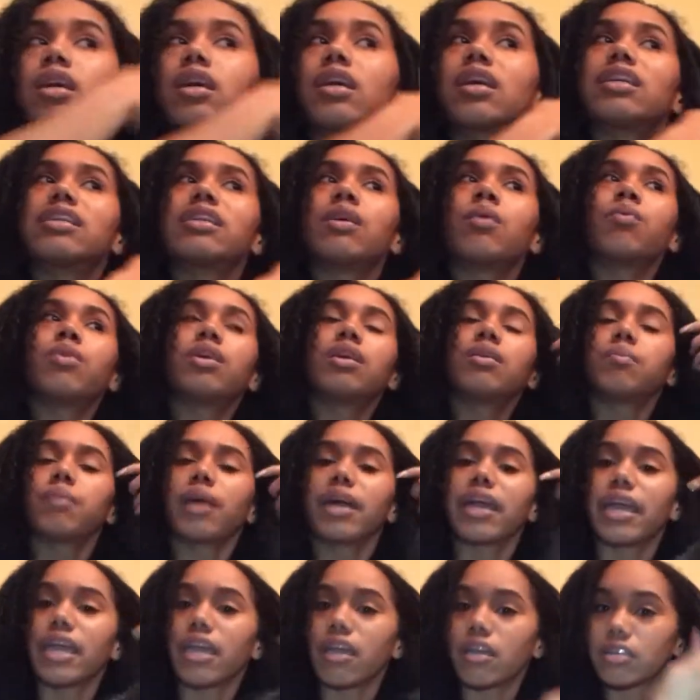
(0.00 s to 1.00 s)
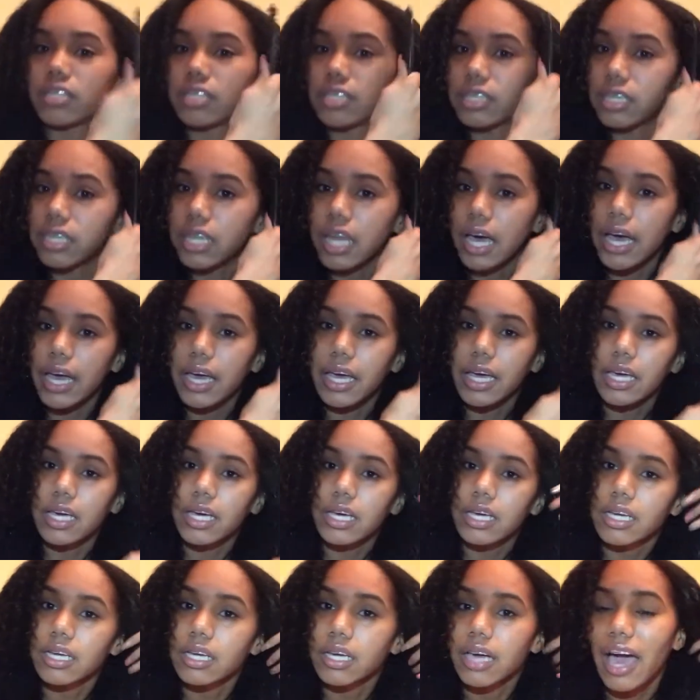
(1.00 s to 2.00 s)
because I wanted my hair to like
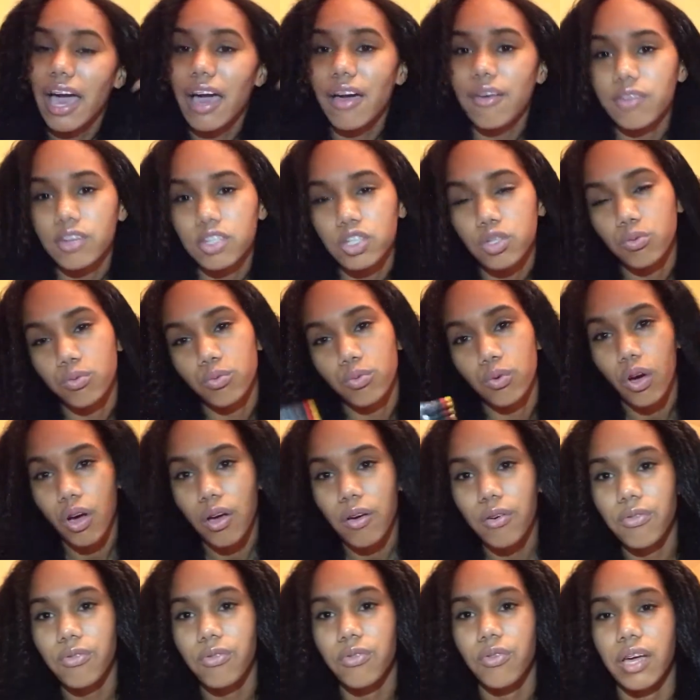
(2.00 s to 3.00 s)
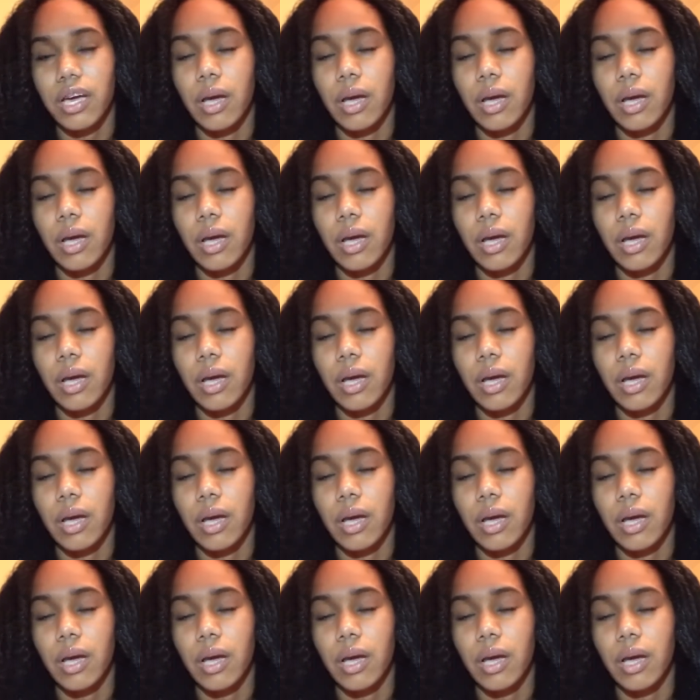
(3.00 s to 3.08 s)
have its rough,